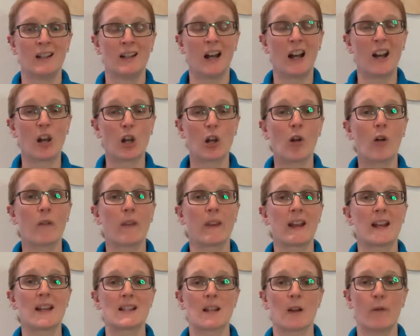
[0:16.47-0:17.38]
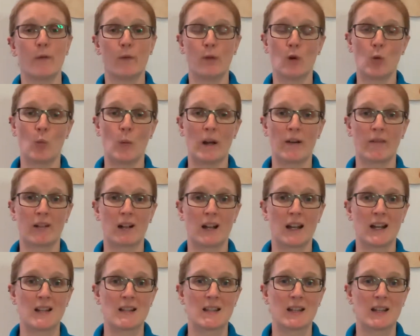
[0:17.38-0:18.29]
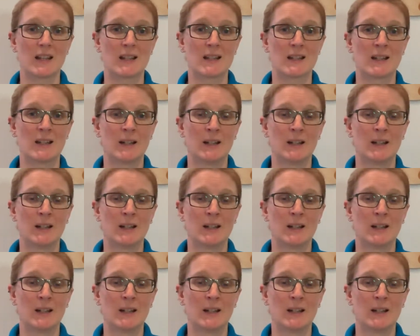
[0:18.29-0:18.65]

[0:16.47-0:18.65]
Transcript: and a lot of these are footwear related.